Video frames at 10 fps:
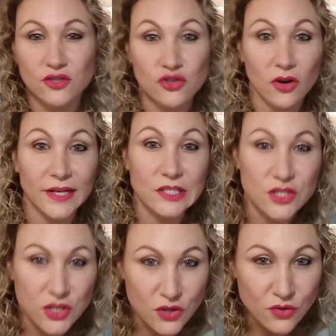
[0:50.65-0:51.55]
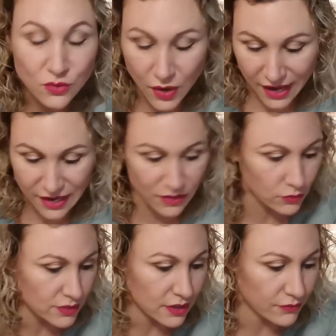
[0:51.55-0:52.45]
to try two
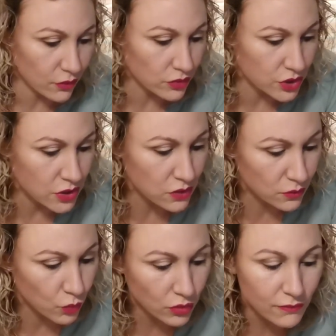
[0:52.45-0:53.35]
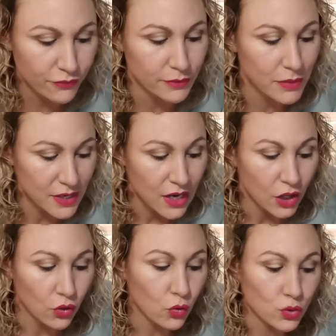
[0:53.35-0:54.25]
ales. I've got two, one
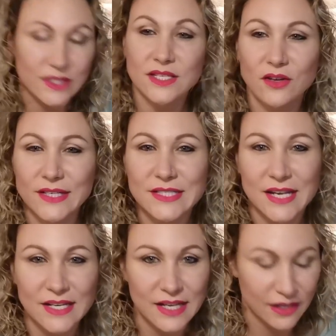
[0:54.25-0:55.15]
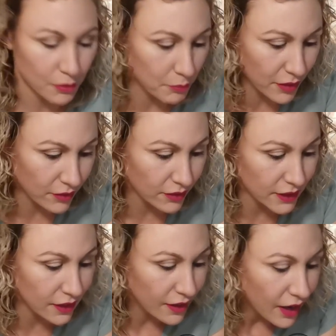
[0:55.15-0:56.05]
called Titanic
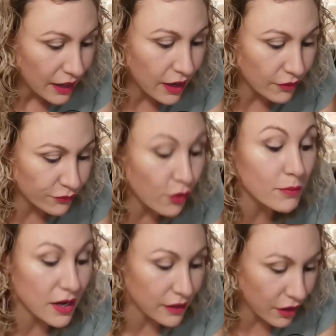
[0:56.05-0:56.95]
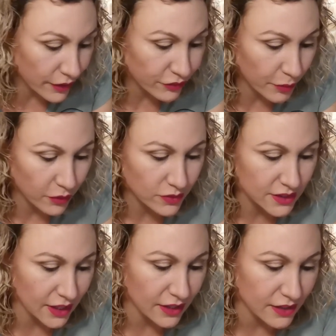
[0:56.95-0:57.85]
from
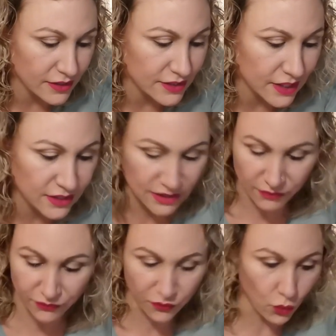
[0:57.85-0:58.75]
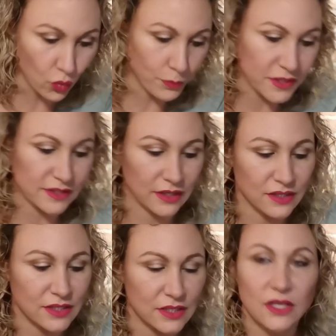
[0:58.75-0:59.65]
Lifeboat, and it's 4%,
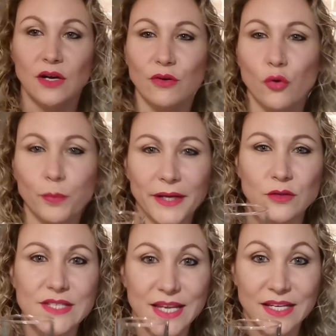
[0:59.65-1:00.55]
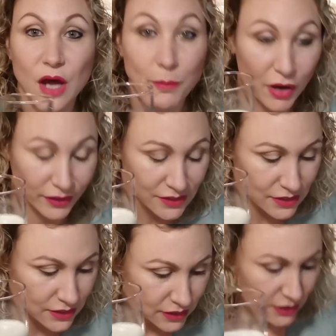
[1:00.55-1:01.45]
£4.10 a
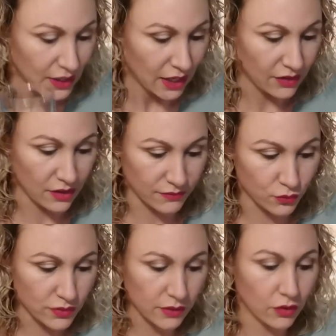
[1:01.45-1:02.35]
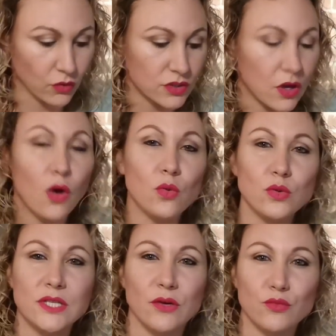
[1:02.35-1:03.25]
pint. And then I've also got
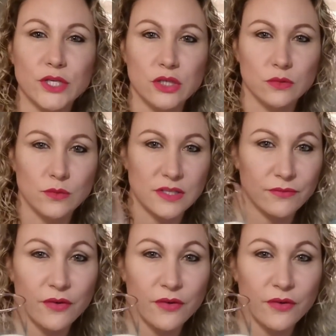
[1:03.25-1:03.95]
Old Originals at